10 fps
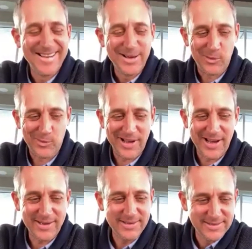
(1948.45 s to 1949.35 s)
We're
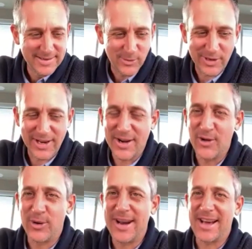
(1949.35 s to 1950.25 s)
done. We'll get a new
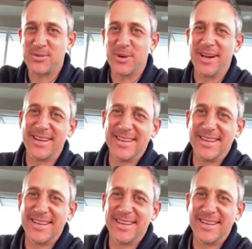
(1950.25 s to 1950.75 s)
one next week.